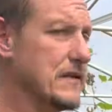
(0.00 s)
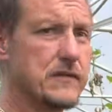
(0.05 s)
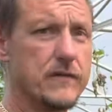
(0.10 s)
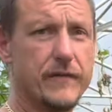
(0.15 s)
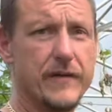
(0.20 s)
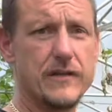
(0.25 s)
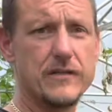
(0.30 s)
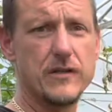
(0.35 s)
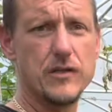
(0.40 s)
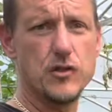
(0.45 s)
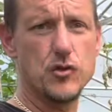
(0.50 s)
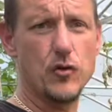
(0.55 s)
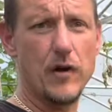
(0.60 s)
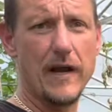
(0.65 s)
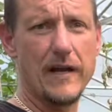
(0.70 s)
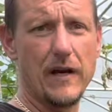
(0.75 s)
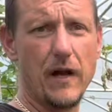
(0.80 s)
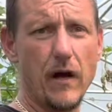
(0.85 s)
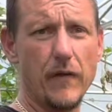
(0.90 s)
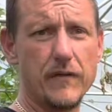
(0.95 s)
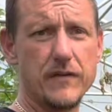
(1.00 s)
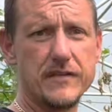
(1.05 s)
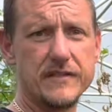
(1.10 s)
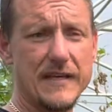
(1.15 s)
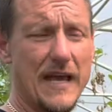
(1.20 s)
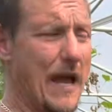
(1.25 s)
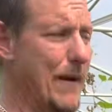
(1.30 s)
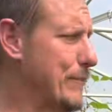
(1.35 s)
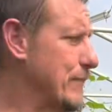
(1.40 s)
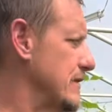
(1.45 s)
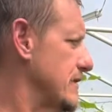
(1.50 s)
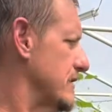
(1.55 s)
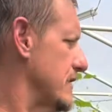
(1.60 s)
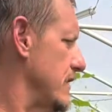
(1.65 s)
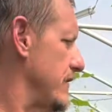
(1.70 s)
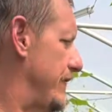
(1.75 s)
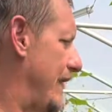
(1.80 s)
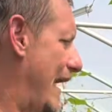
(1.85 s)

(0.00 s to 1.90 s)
will eventually drain all the sap and stuff